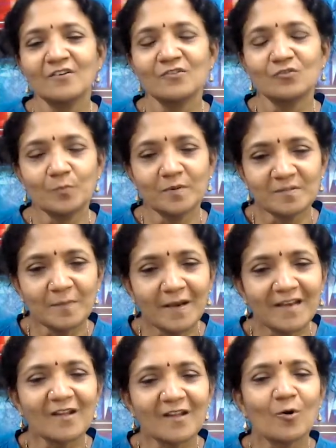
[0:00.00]

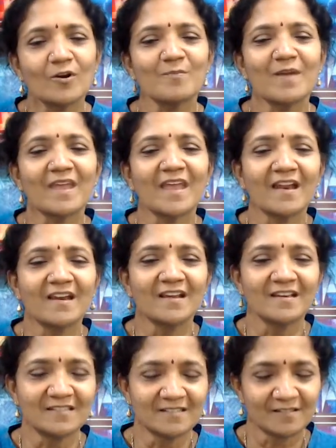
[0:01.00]
supersymmetric quantum
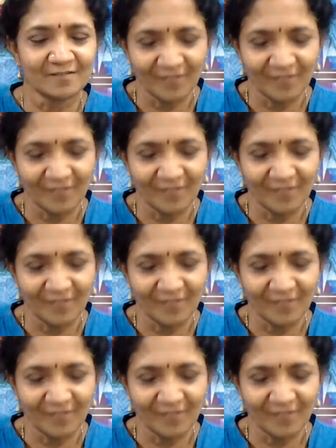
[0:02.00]
mechanics.